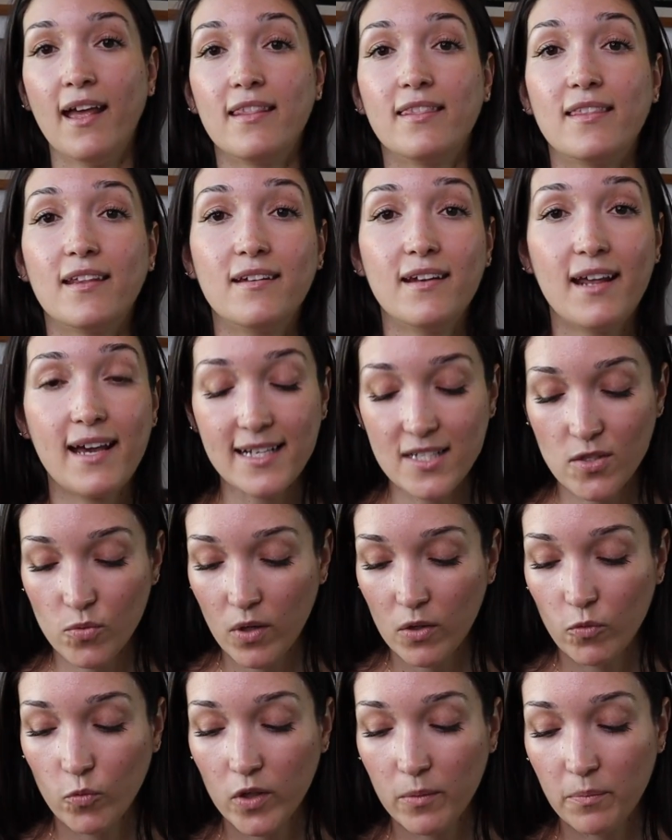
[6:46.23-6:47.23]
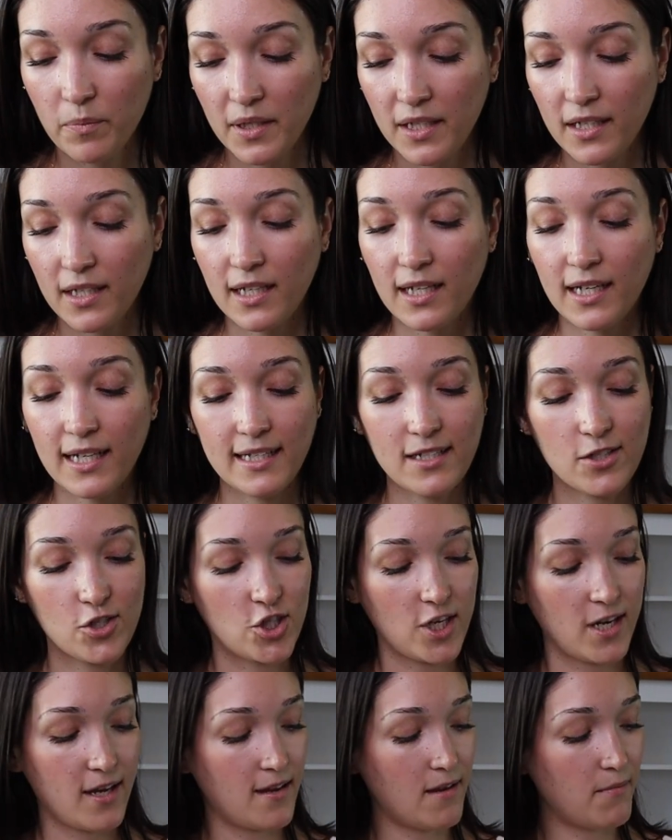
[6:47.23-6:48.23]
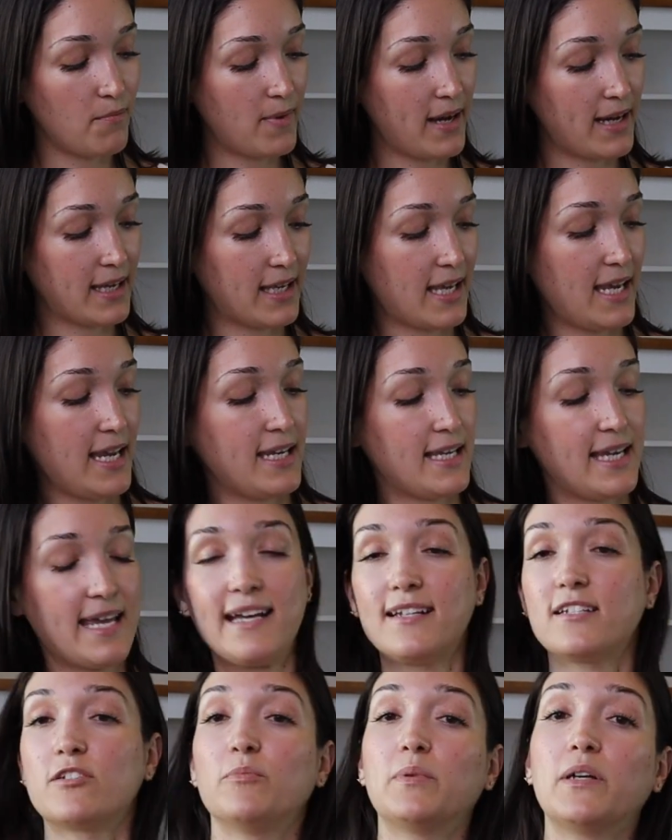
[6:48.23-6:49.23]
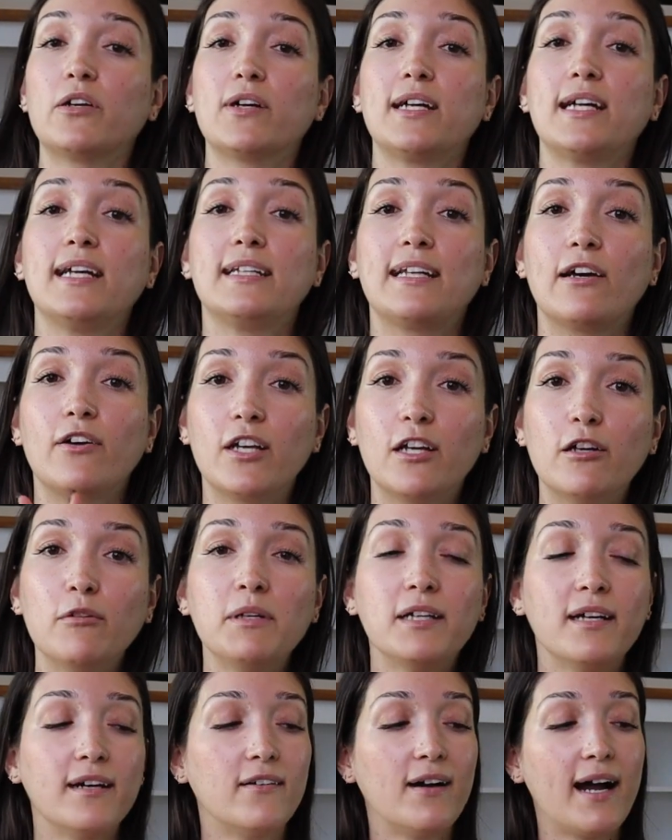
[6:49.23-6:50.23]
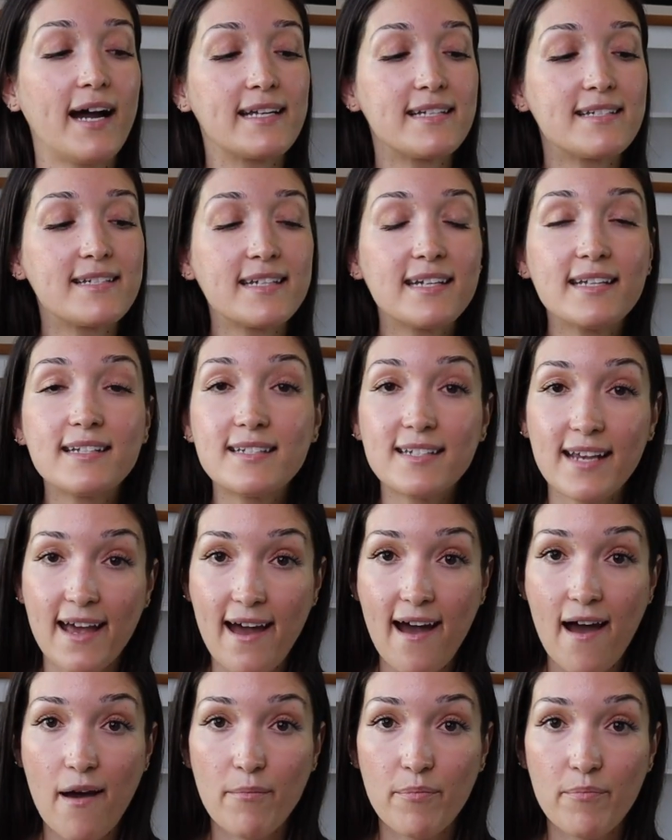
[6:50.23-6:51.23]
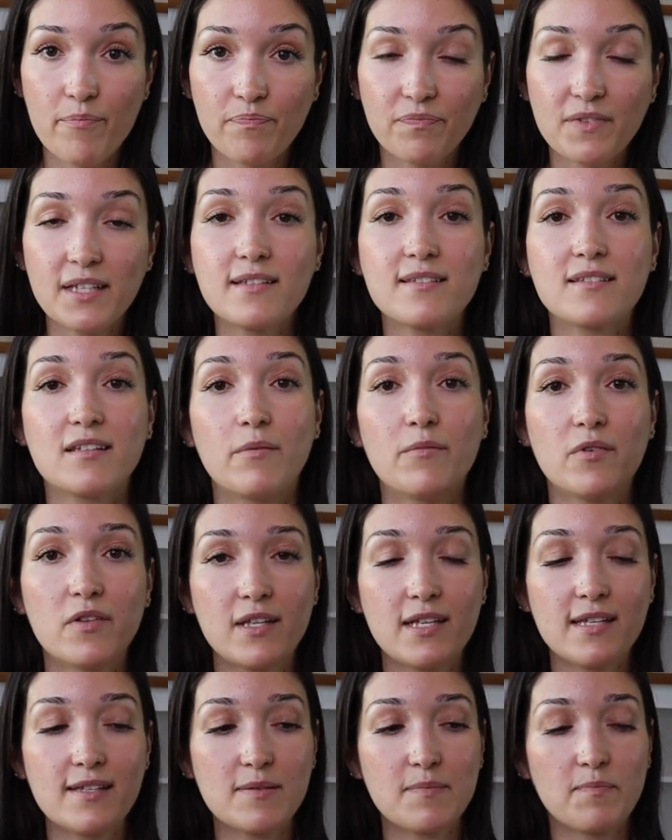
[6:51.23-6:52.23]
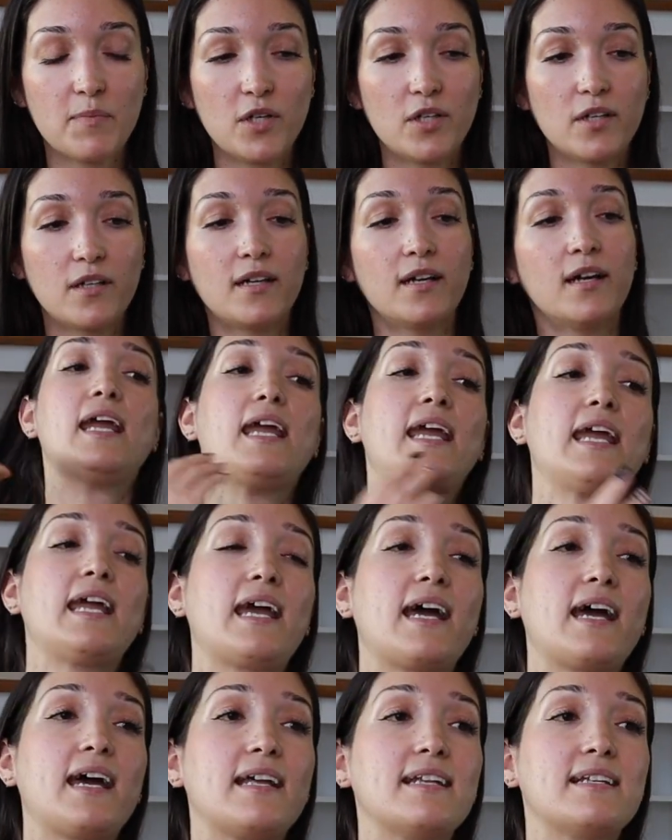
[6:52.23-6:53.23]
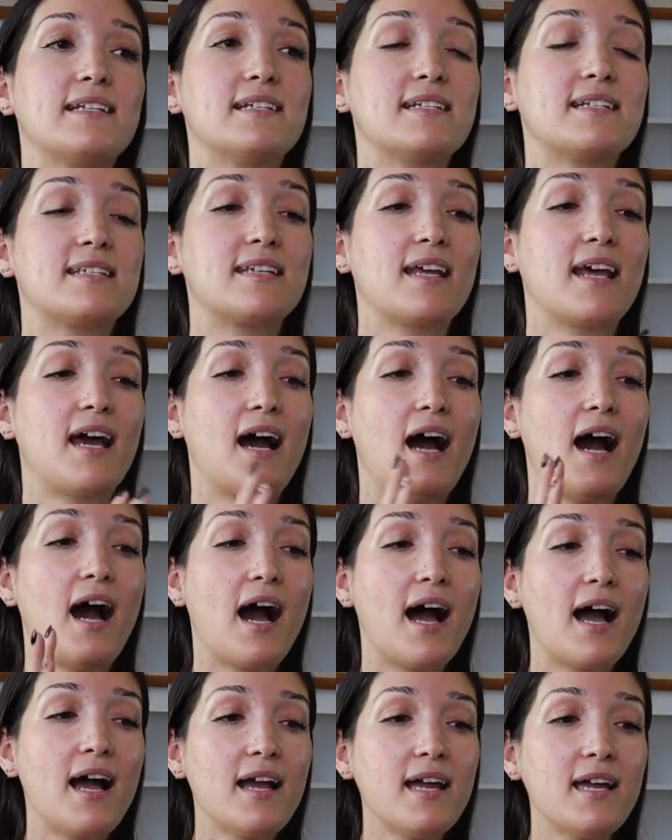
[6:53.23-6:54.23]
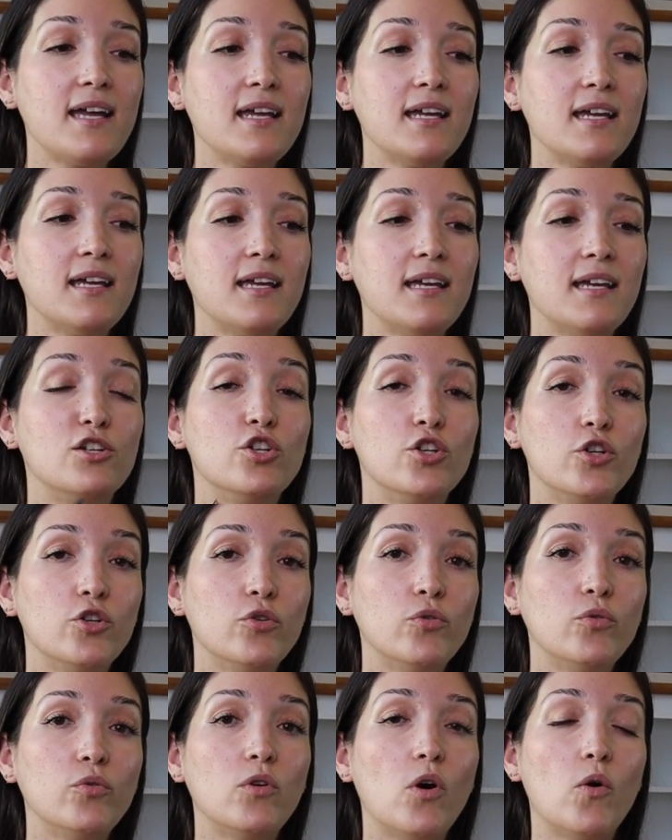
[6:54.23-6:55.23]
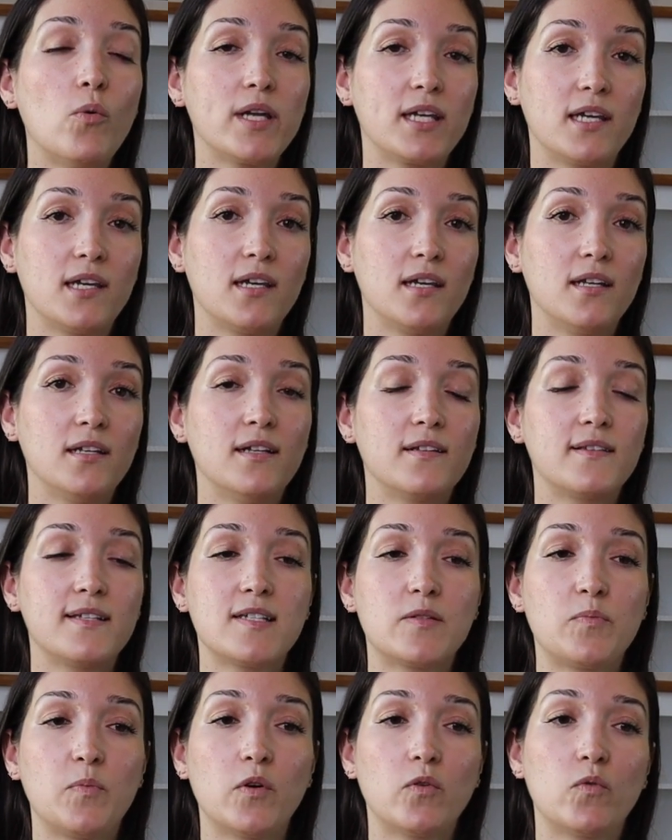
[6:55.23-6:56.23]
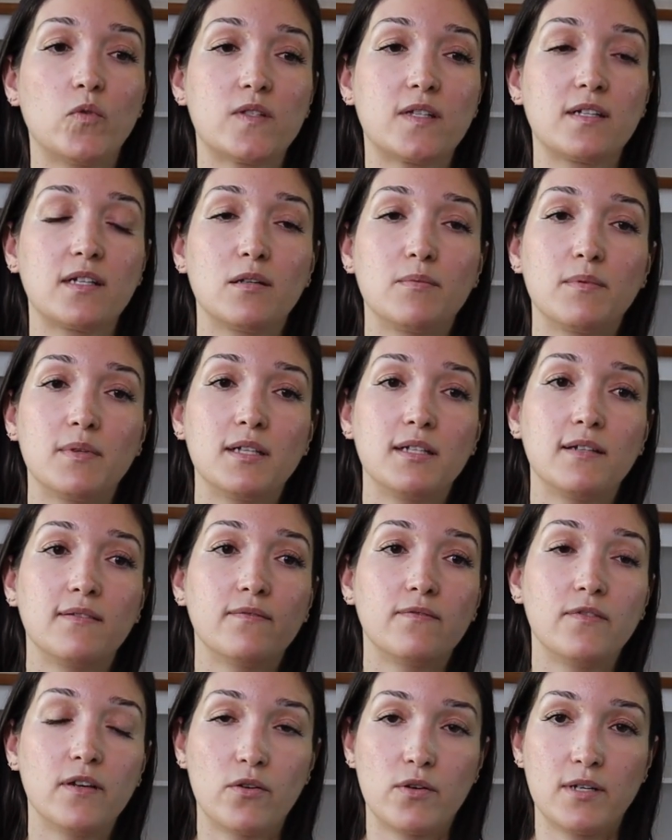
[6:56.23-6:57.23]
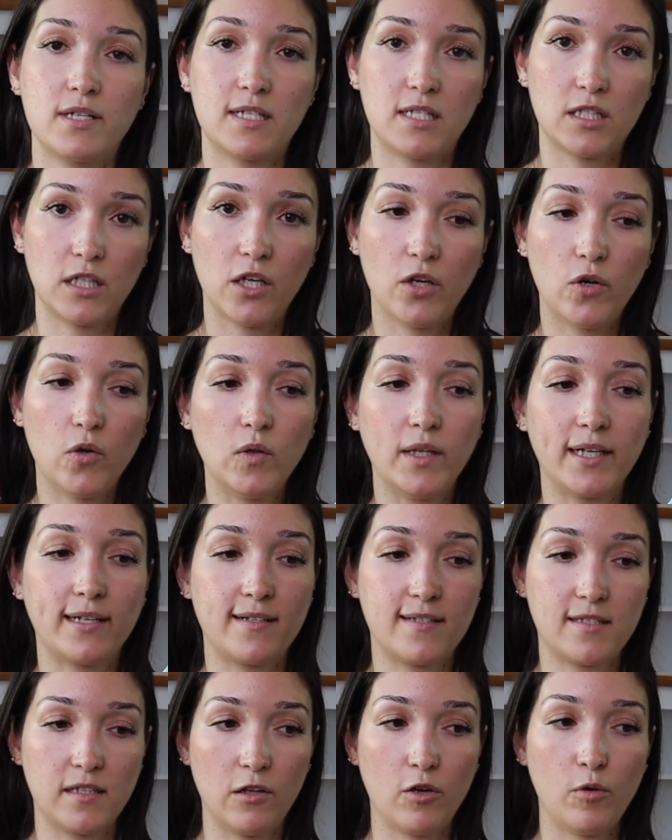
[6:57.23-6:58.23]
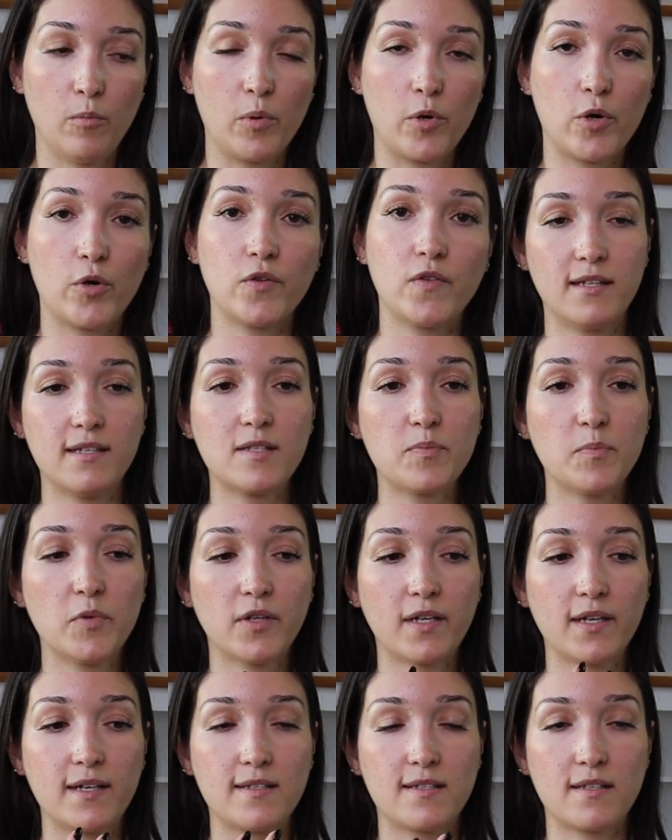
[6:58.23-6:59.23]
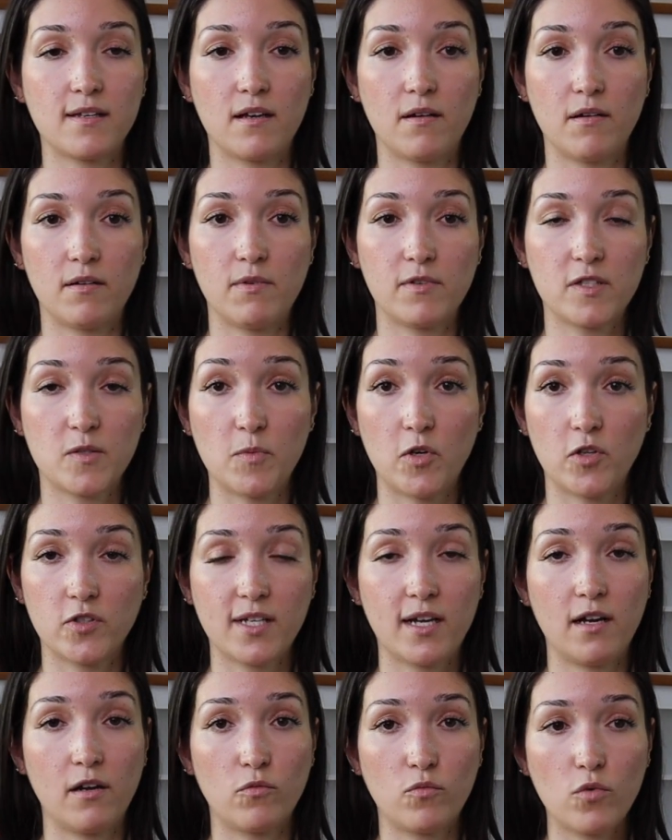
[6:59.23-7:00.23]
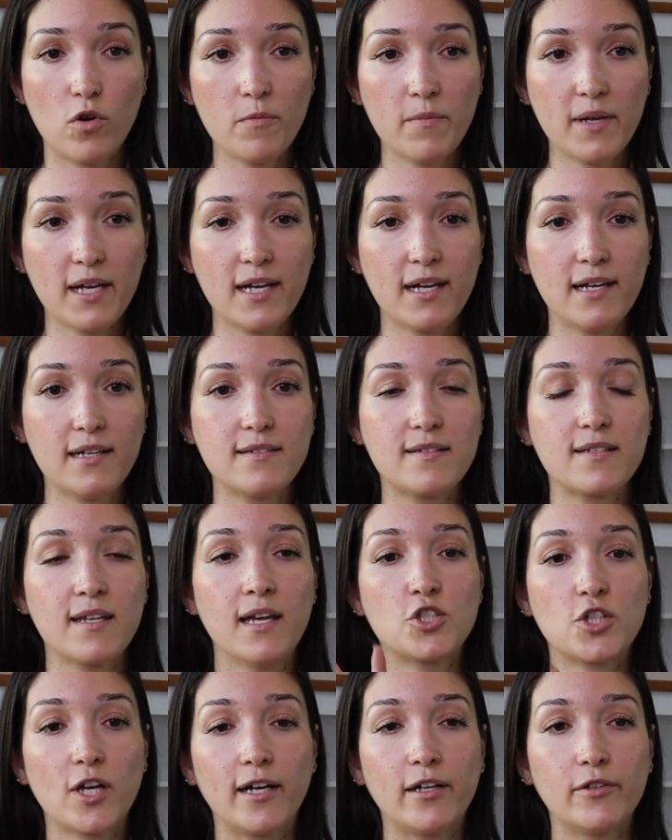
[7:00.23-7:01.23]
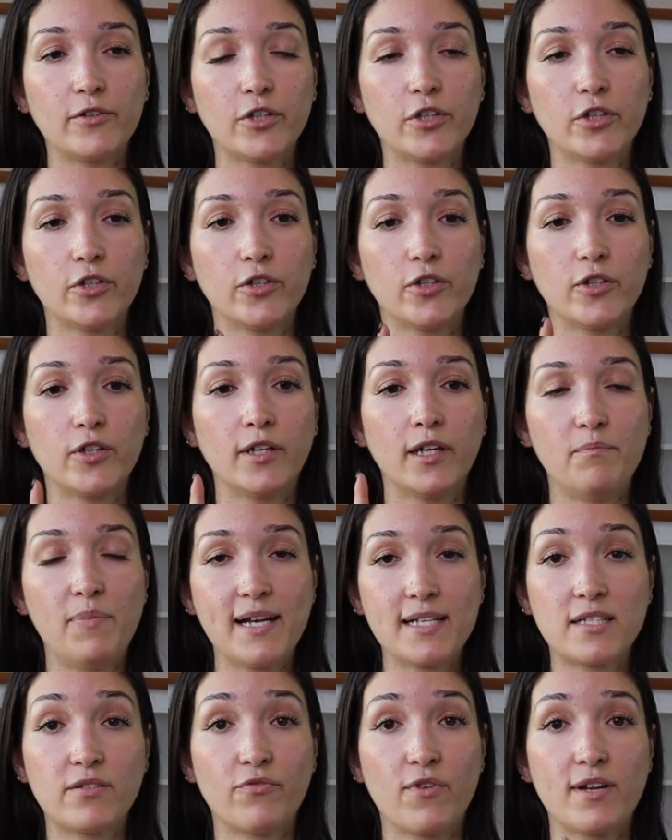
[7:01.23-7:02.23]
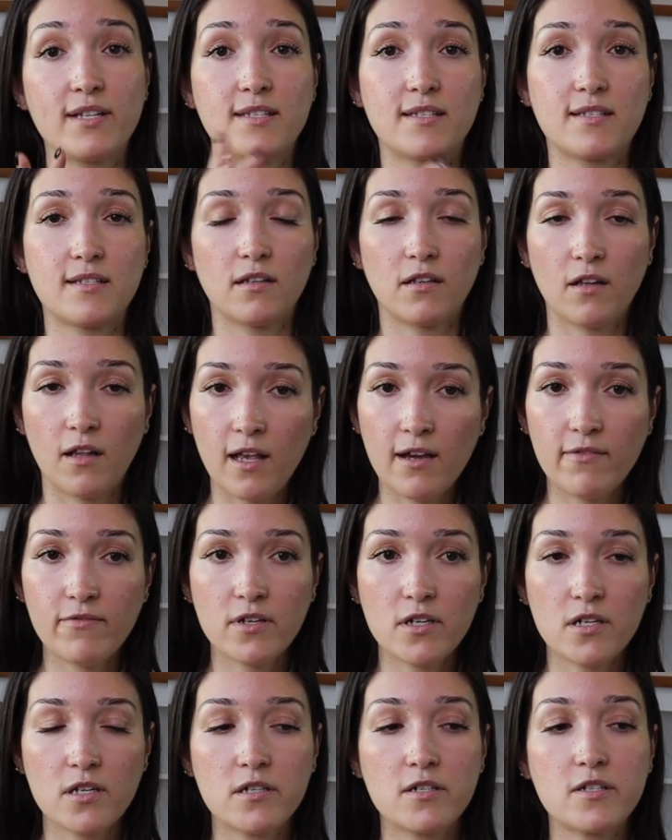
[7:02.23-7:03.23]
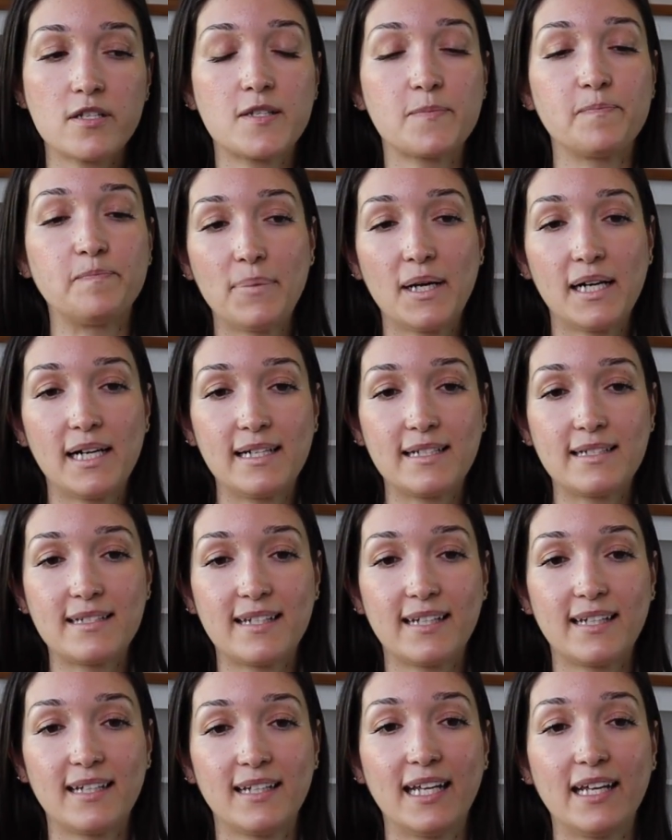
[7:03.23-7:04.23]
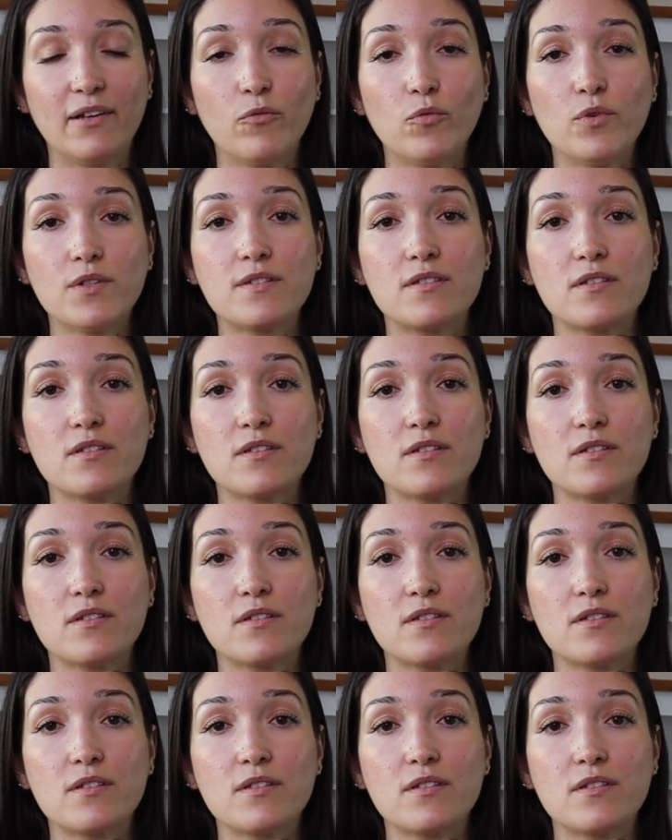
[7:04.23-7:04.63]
The next one would be In a Jam by Kate Canterbury. Now hear me out. I did tab some of this book and I knew going in that this book was going to be very slow, like a slow burn. This book is a small town romance, childhood best friends lovers, but it was